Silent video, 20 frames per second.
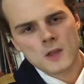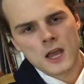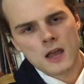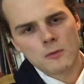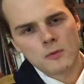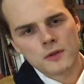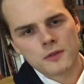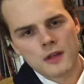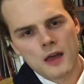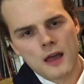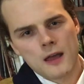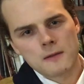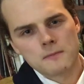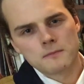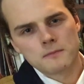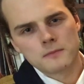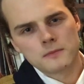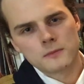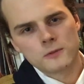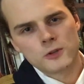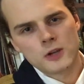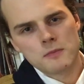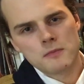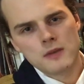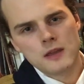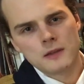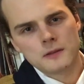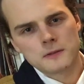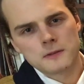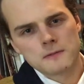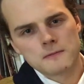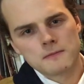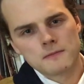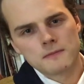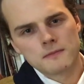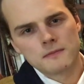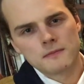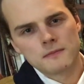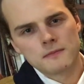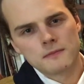And with that, shipmates,
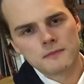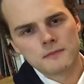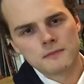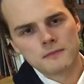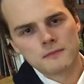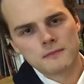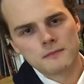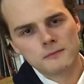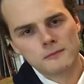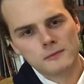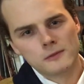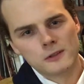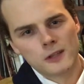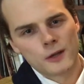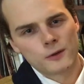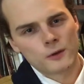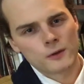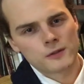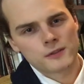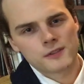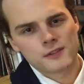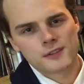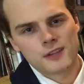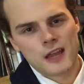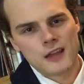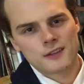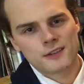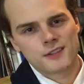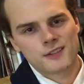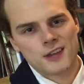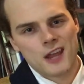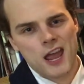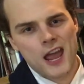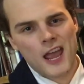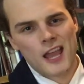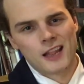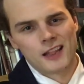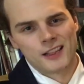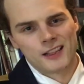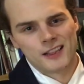let us set
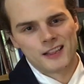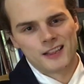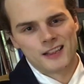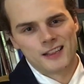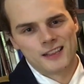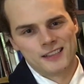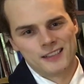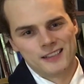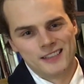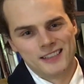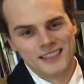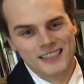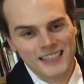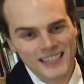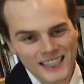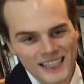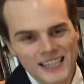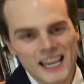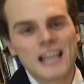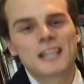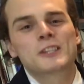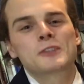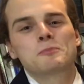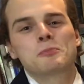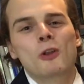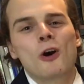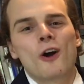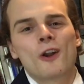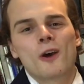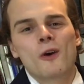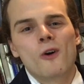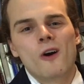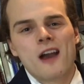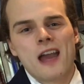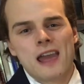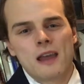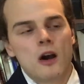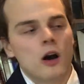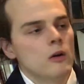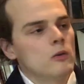sail! Explore
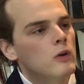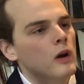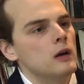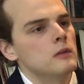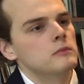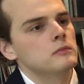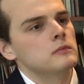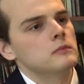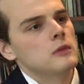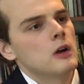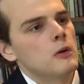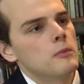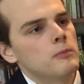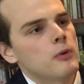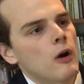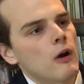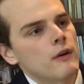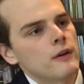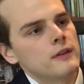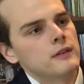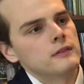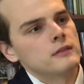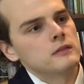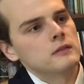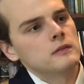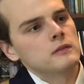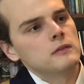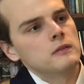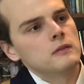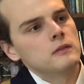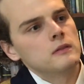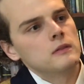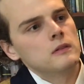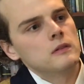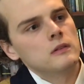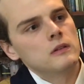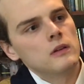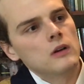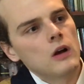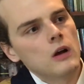away! Oh, what? Oh, pardon.
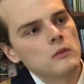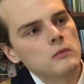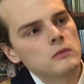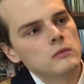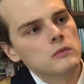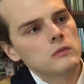Uh,